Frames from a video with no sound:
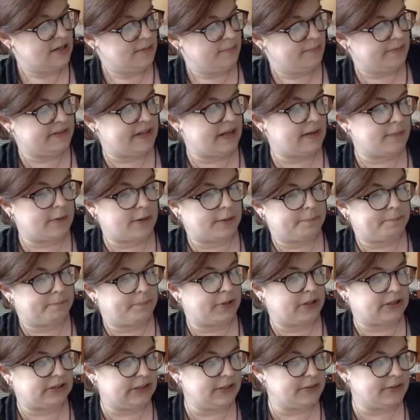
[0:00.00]
but they
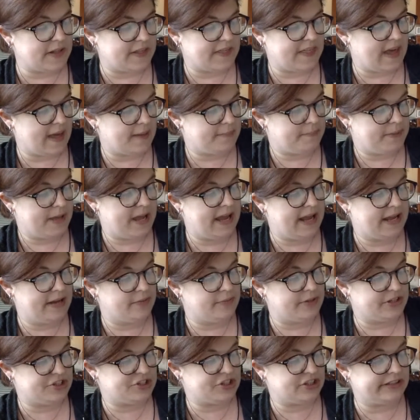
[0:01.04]
precluded that pain
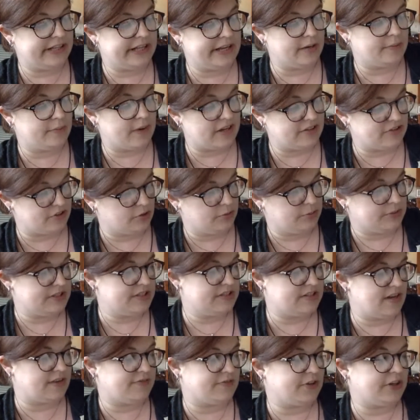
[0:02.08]
which Lady Russell would
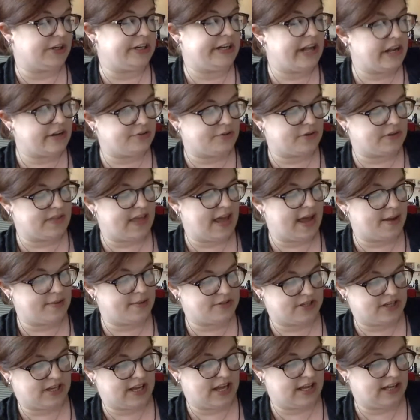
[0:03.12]
suffer in entering the
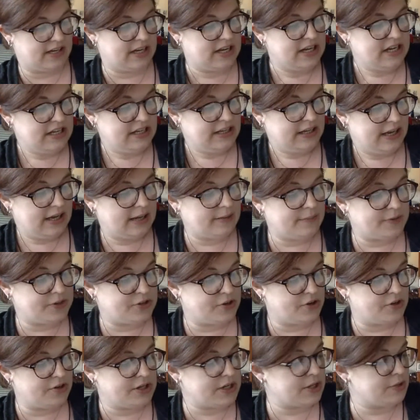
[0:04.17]
house again and
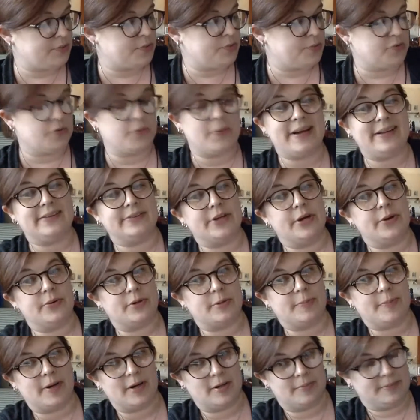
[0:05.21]
returning through the well-known
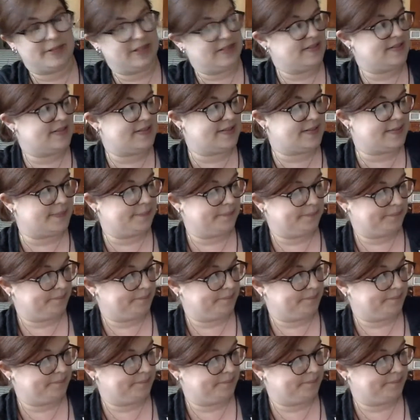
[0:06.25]
apartments.